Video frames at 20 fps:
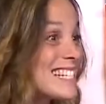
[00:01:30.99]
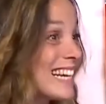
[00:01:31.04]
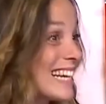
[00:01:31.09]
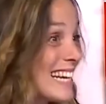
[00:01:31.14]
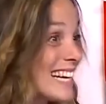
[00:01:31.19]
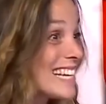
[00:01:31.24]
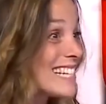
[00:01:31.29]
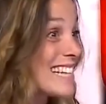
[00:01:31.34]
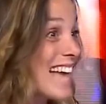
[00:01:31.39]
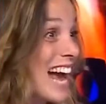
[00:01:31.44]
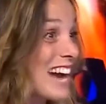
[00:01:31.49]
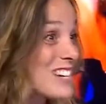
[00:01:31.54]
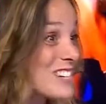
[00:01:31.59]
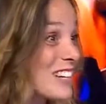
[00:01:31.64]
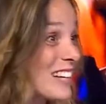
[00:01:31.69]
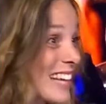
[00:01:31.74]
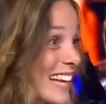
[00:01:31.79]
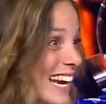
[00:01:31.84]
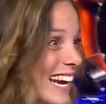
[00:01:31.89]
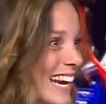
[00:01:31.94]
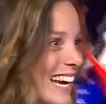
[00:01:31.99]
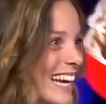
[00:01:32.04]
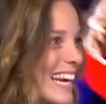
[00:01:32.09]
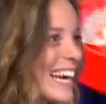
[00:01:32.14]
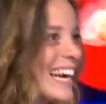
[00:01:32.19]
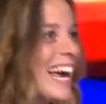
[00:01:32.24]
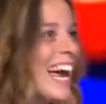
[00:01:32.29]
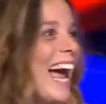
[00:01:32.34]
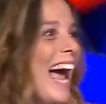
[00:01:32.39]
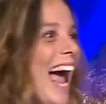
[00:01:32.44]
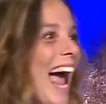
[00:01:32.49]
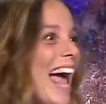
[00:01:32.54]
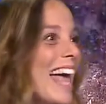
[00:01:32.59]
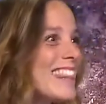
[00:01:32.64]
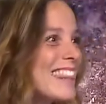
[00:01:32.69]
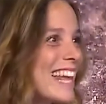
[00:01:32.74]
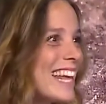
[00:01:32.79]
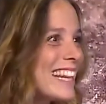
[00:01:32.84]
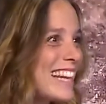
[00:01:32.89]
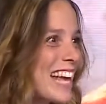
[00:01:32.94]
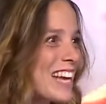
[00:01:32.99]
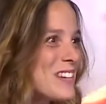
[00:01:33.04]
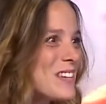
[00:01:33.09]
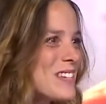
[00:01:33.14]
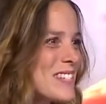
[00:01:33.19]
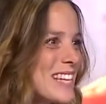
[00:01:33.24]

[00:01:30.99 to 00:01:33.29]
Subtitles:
it is actually. And then, like you